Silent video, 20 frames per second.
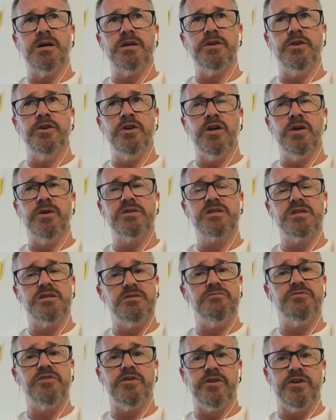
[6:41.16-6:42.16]
you know, it's in
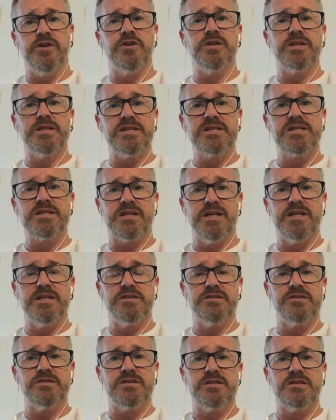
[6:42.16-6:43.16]
the very early
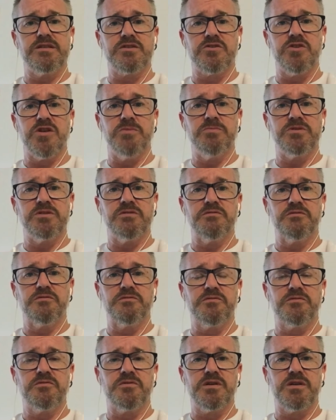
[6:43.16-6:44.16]
stages in terms of
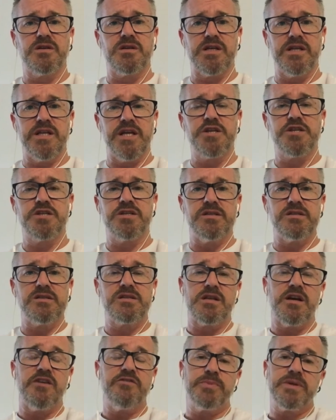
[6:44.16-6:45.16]
connection and
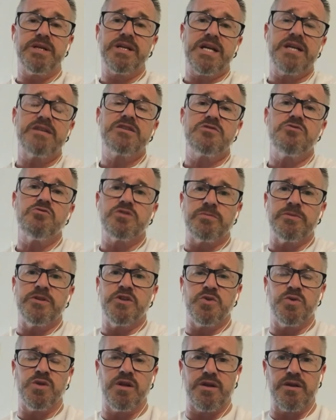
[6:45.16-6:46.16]
stuff, but it has caused me to
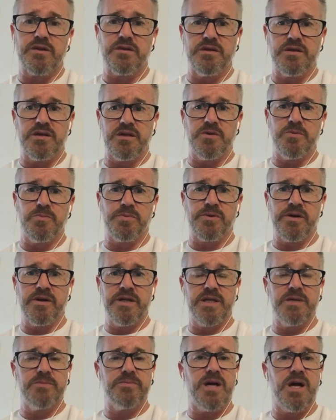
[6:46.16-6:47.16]
do a lot of thinking and
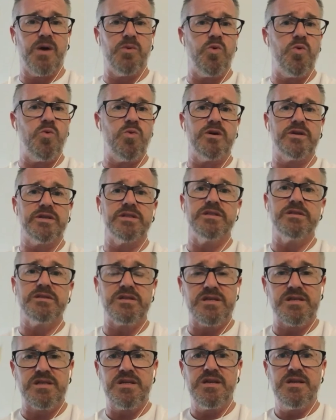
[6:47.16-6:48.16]
praying about, well, what
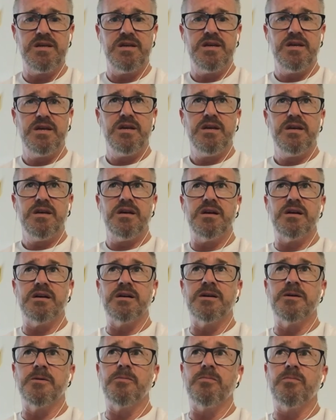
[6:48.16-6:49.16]
is,
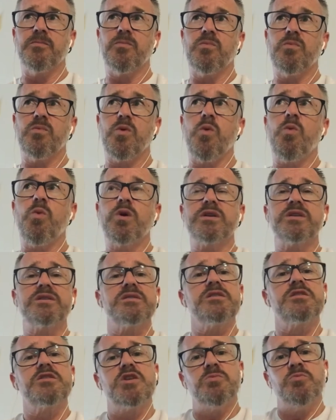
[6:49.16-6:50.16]
um, mm-hmm. what does
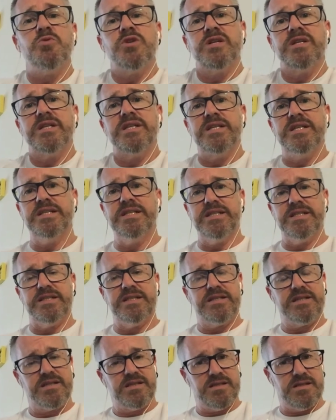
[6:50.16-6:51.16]
this community need?
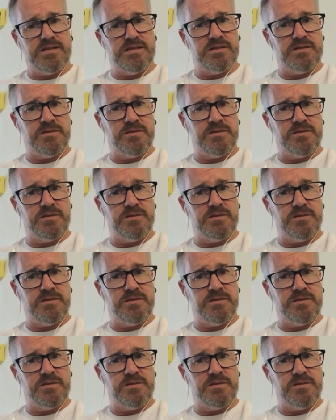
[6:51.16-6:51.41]
Um,